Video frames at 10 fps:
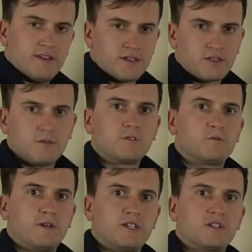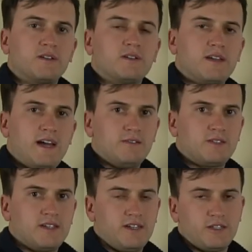this switch
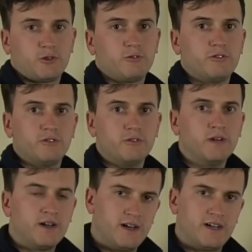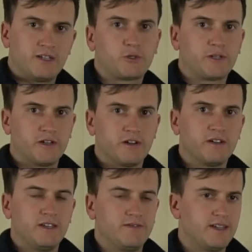counts a true
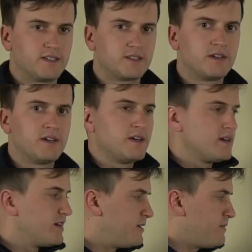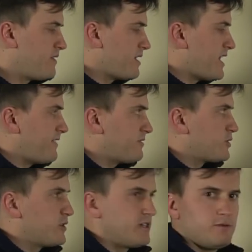trigger event. And then after
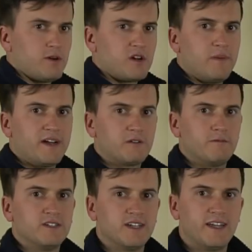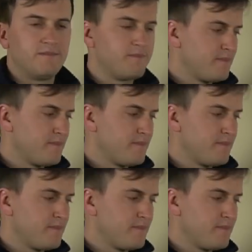trigger, we'll go back to reset.